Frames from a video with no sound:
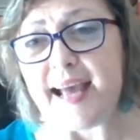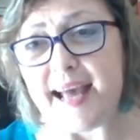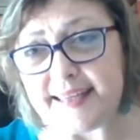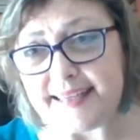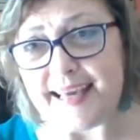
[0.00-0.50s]

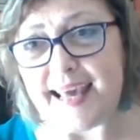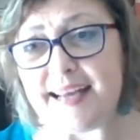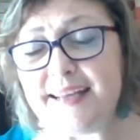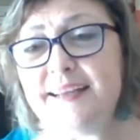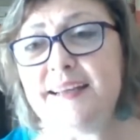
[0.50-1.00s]
And
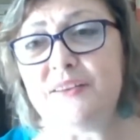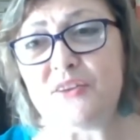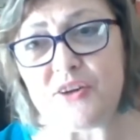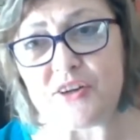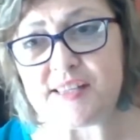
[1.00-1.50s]
again,
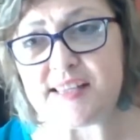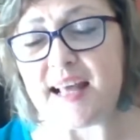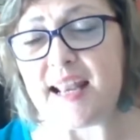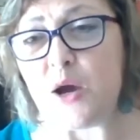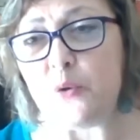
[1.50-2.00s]
the nurse
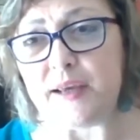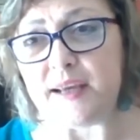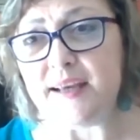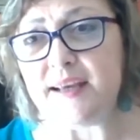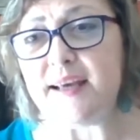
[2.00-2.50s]

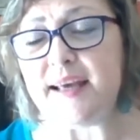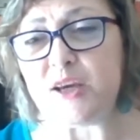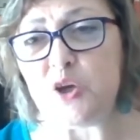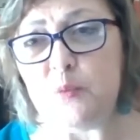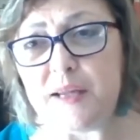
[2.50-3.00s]
allowing
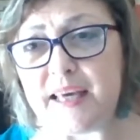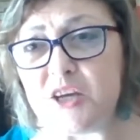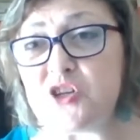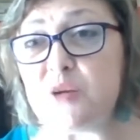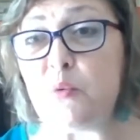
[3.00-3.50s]

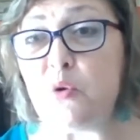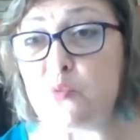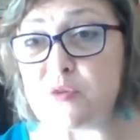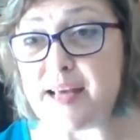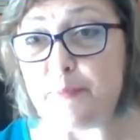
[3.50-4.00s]
communication about
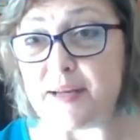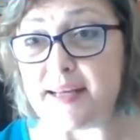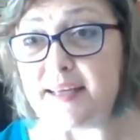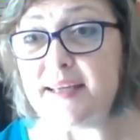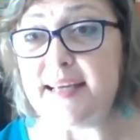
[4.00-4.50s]
what was
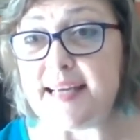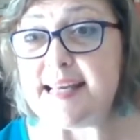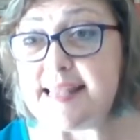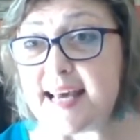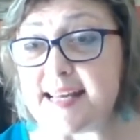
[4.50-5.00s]
happening
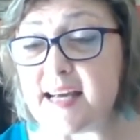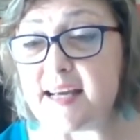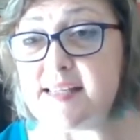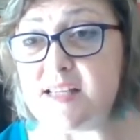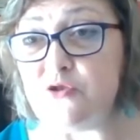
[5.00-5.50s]
in that
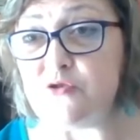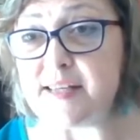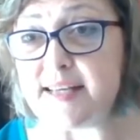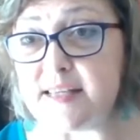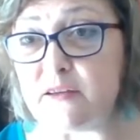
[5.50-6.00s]
ICU
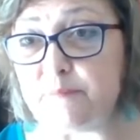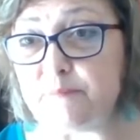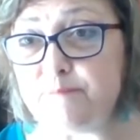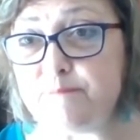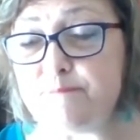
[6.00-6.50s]
setting.
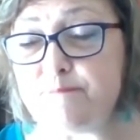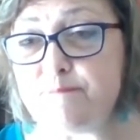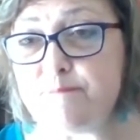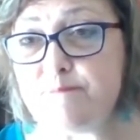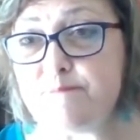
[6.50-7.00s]

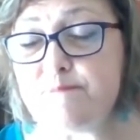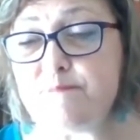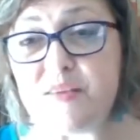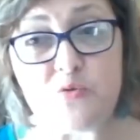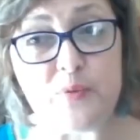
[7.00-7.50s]

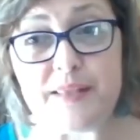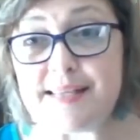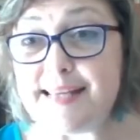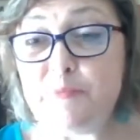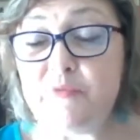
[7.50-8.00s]
This will be the
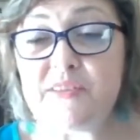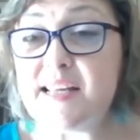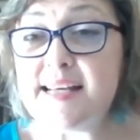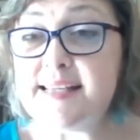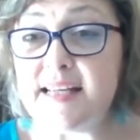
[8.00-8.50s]
same if it's an
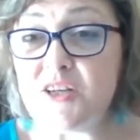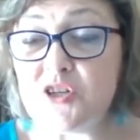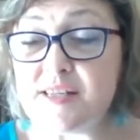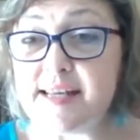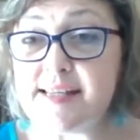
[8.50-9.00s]
isolation
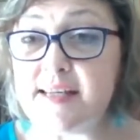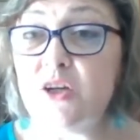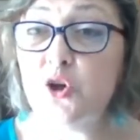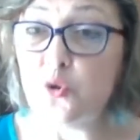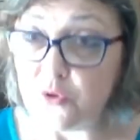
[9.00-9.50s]
setting
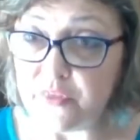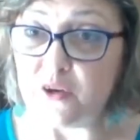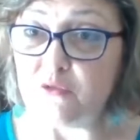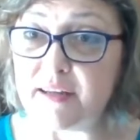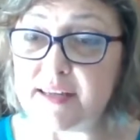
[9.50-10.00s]

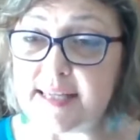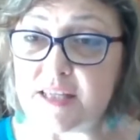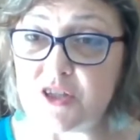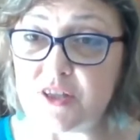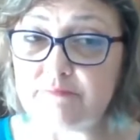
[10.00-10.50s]
without
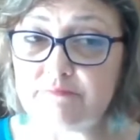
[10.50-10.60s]
ventilation.